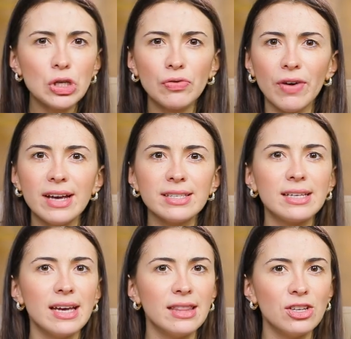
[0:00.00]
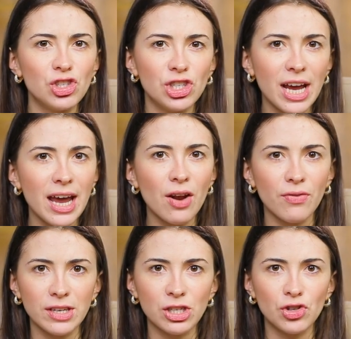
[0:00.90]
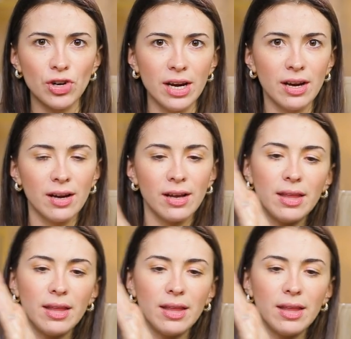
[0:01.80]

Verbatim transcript: to rest in the shade of this tree.